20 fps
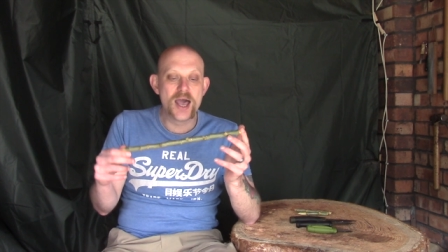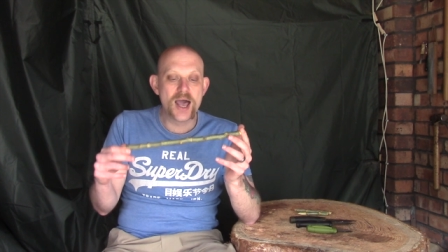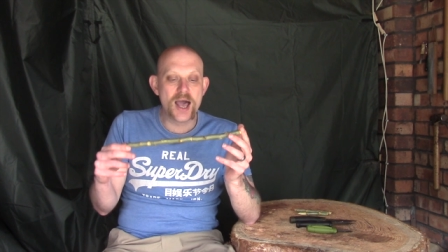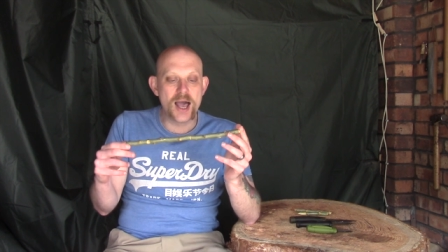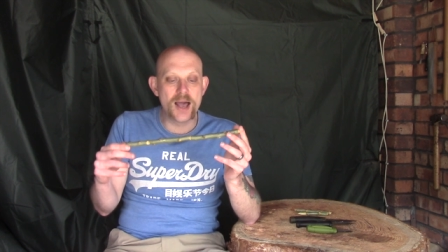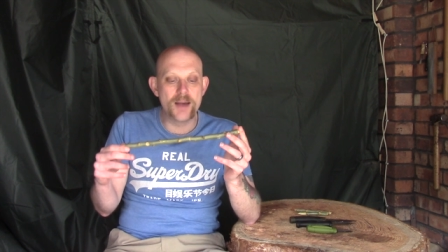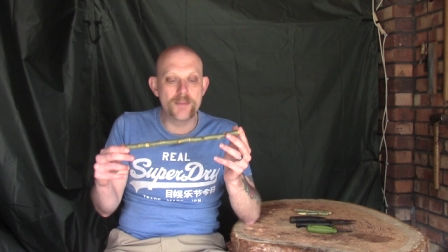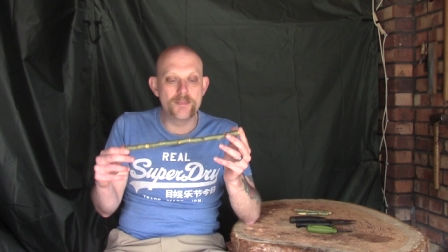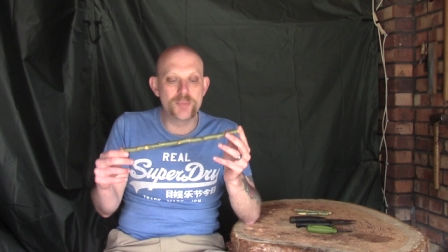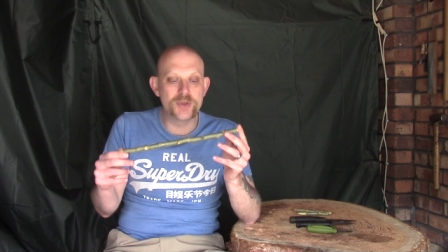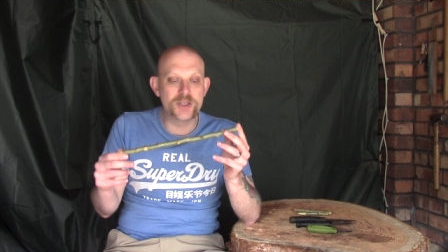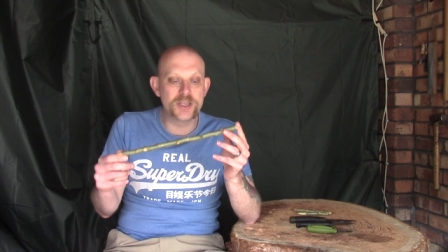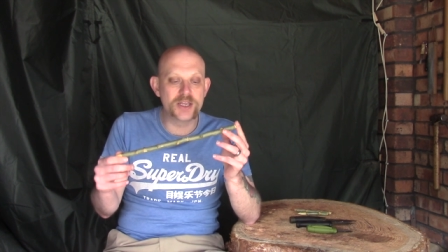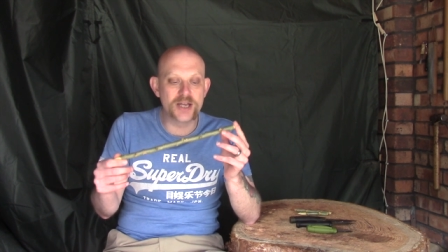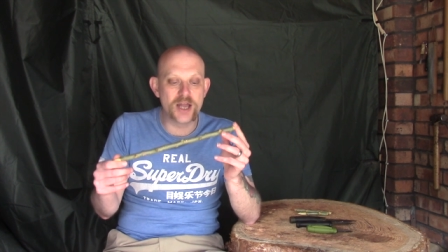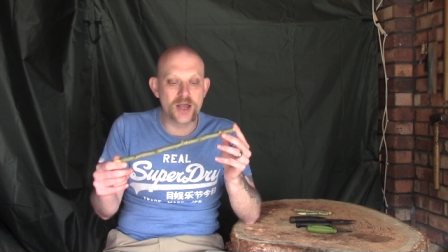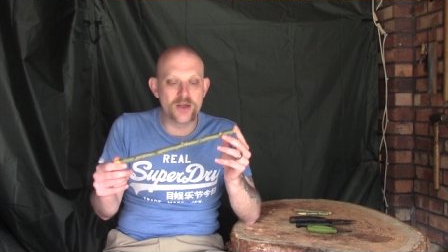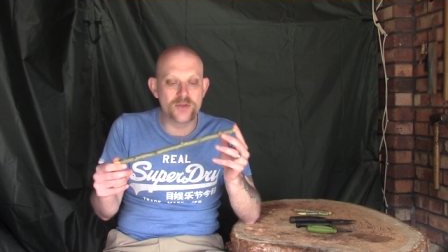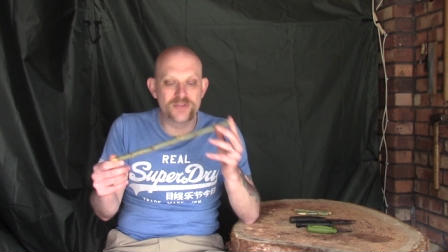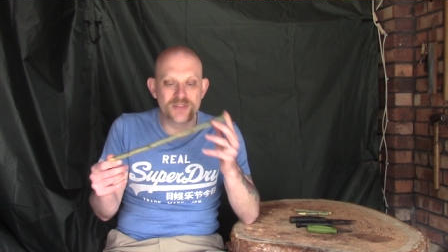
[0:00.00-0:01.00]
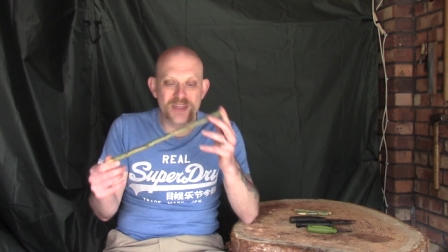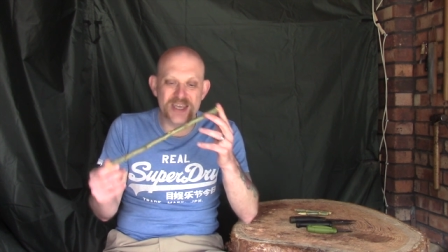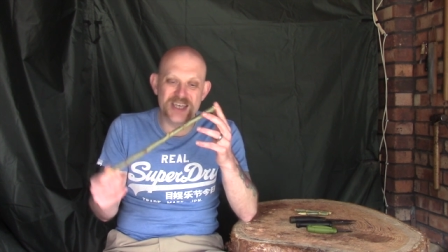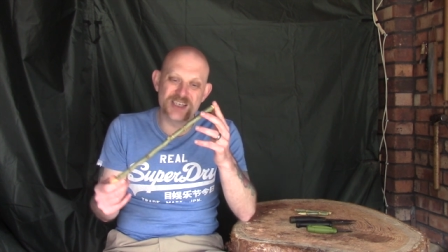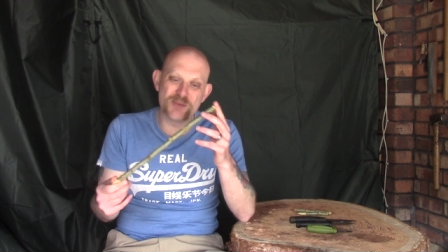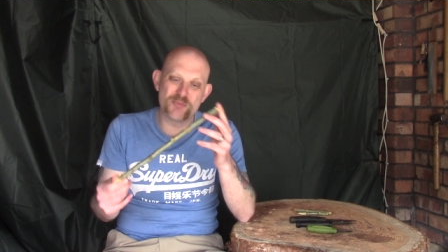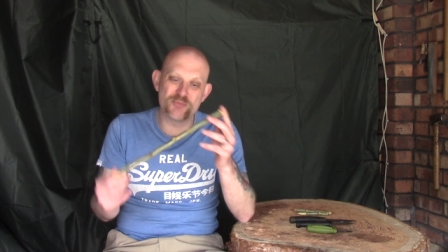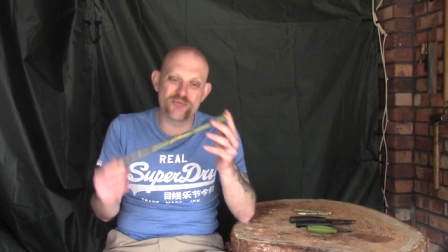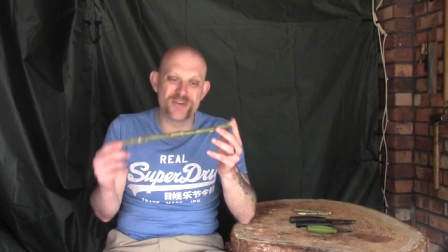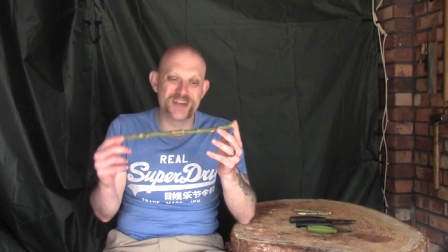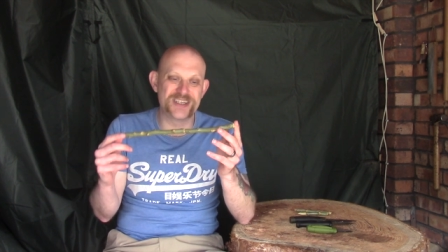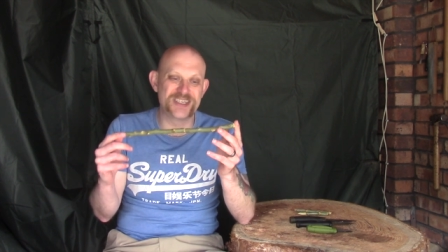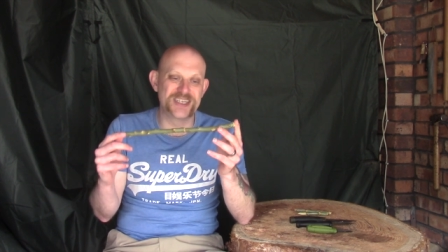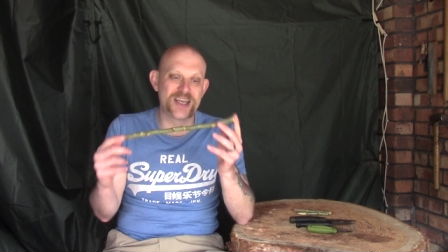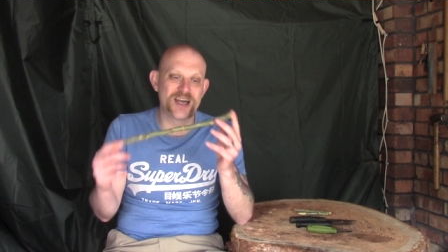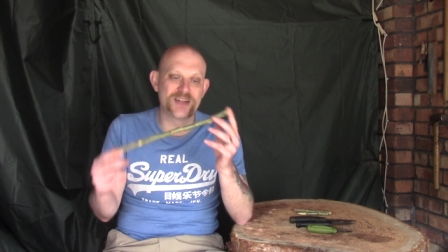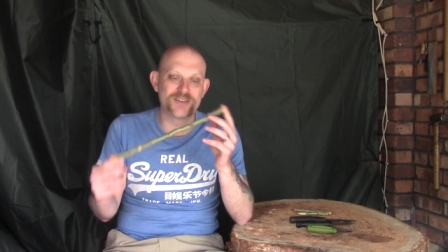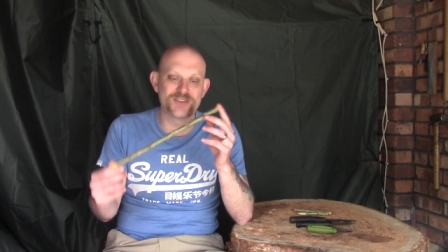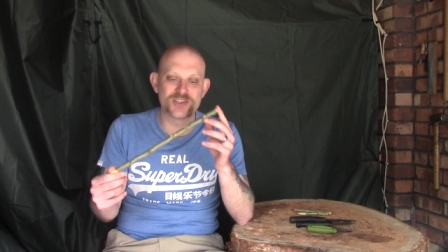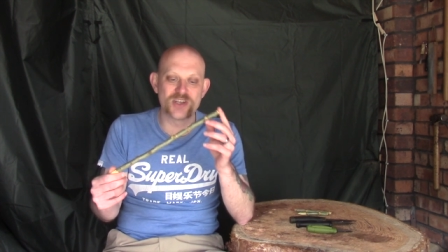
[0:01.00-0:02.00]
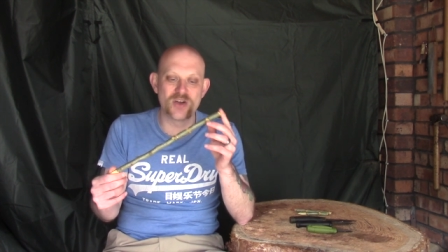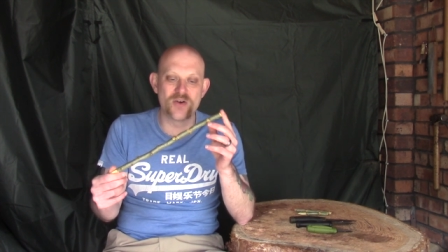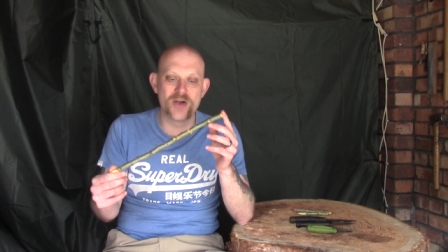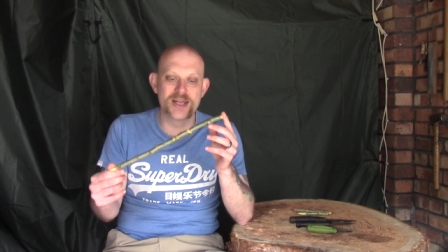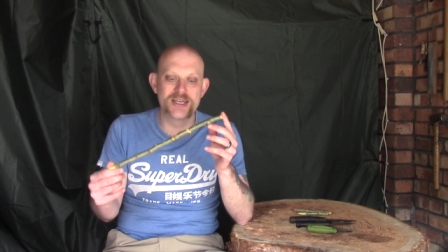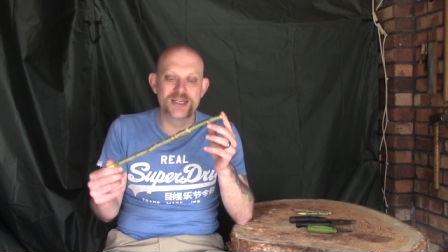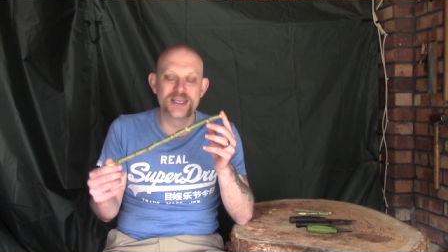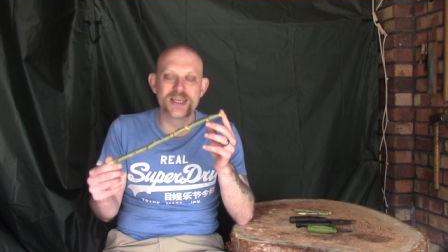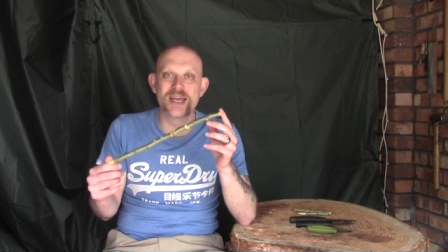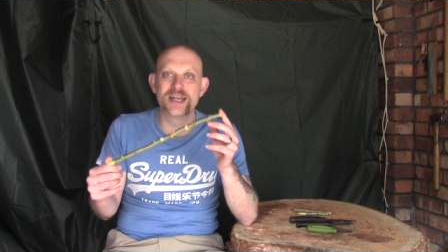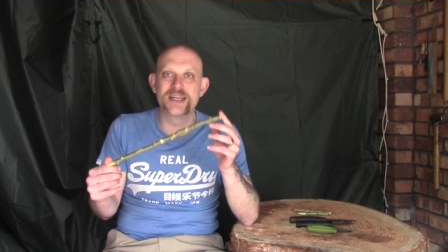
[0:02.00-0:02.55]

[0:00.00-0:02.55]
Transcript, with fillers: Um, but you know, these are pretty untidy.